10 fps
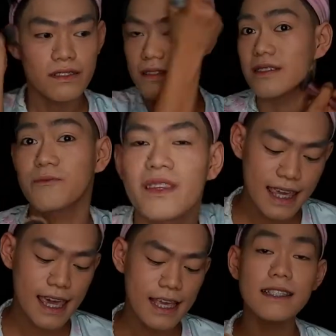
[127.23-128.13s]

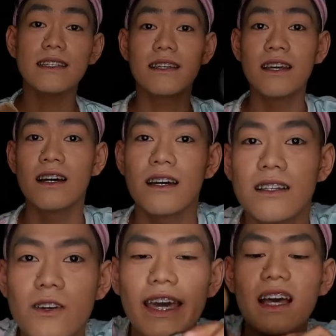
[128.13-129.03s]
foundation, let's set our
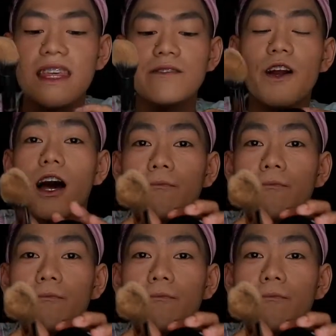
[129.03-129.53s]
foundation